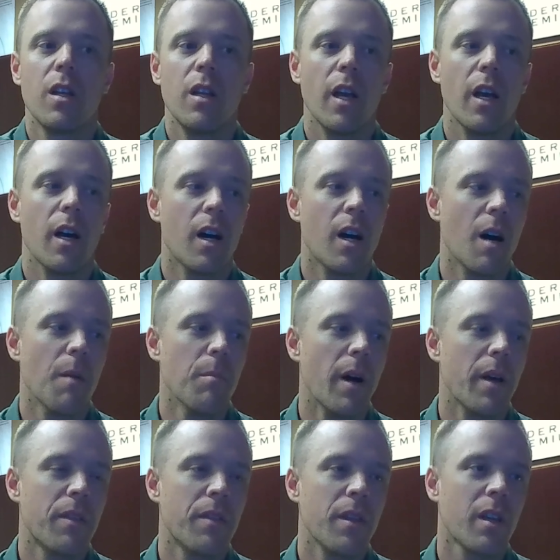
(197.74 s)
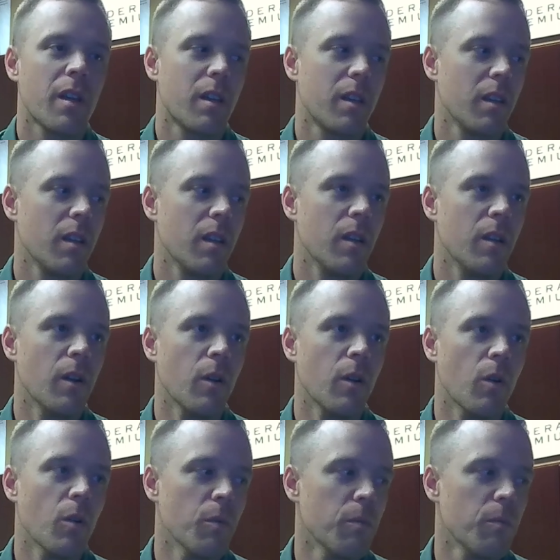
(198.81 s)
Yeah, I think,
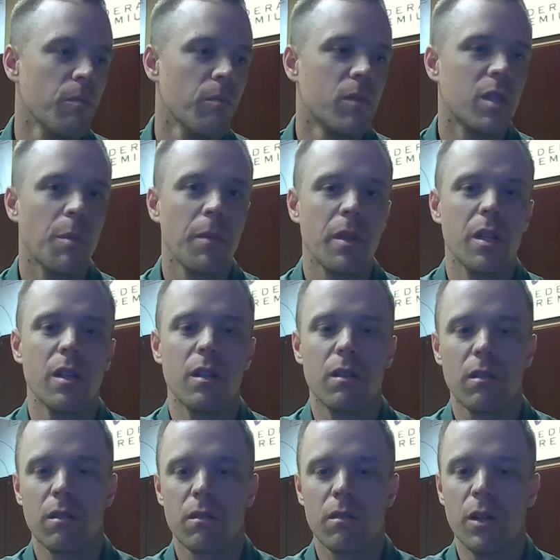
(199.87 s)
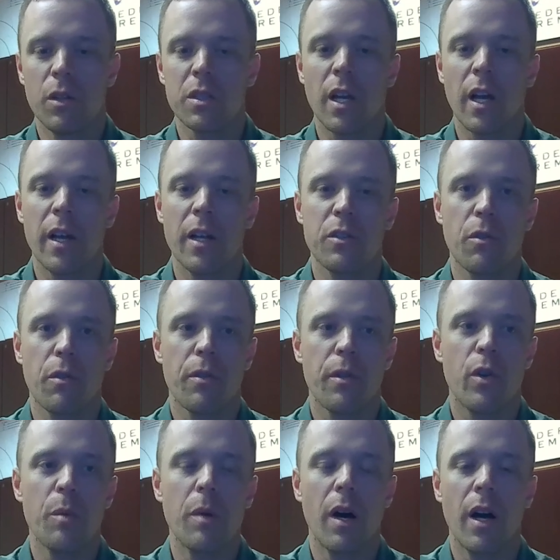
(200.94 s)
some of the, science or
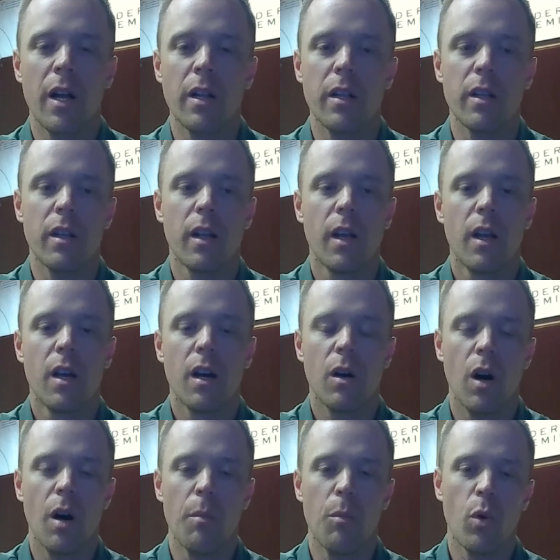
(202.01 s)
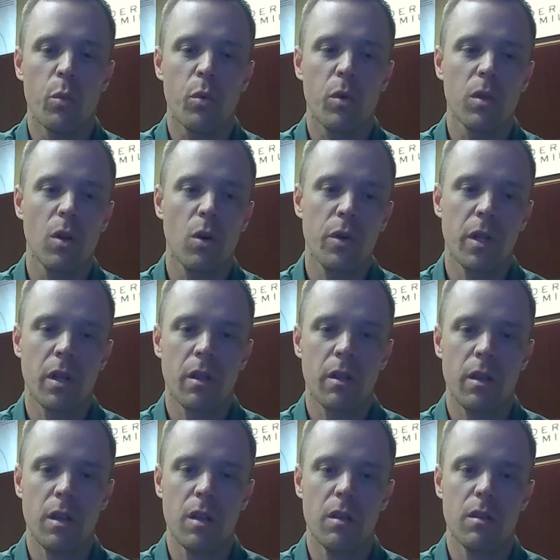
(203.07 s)
theory behind it, when we're loading
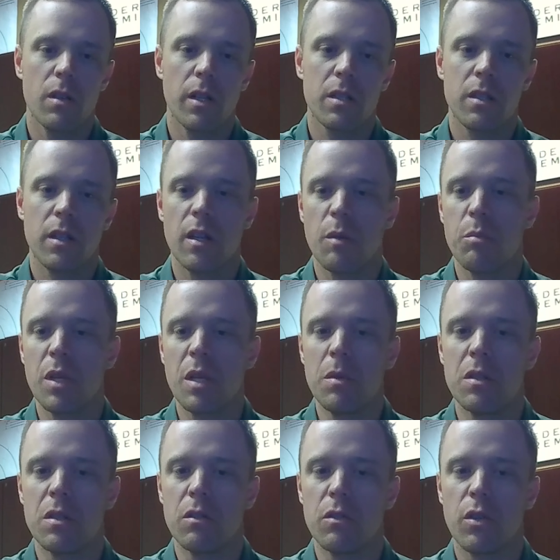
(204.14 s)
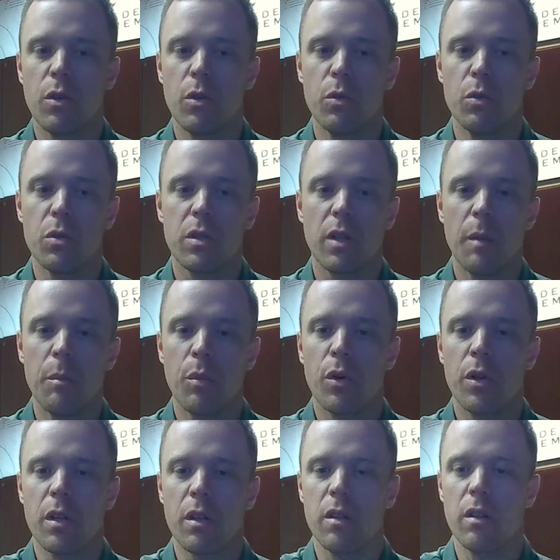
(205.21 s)
let's say the BBs and 2s and
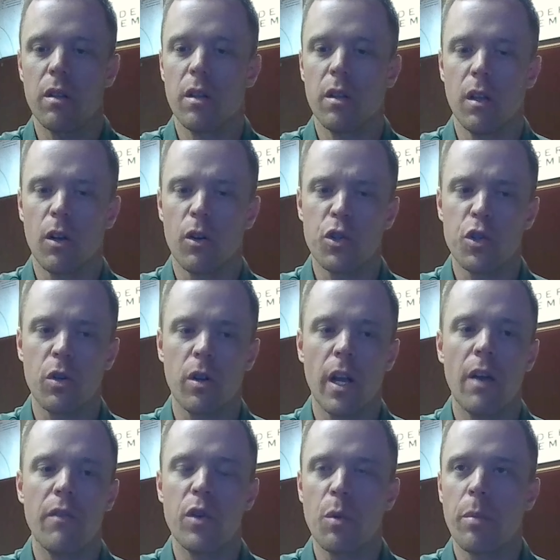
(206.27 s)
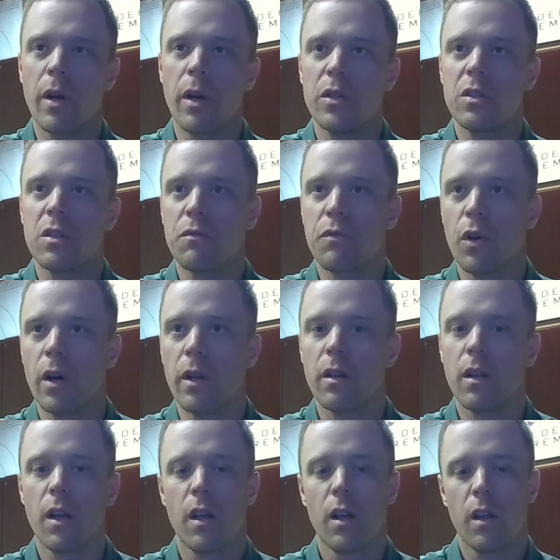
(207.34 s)
putting the larger, heavier pellets in front,
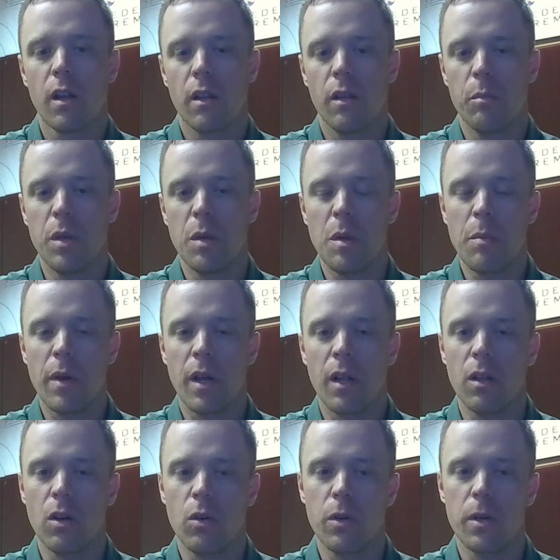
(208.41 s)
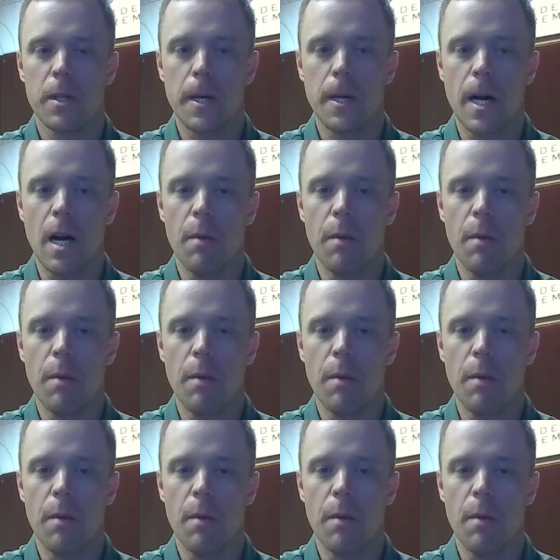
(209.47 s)
the BB payload,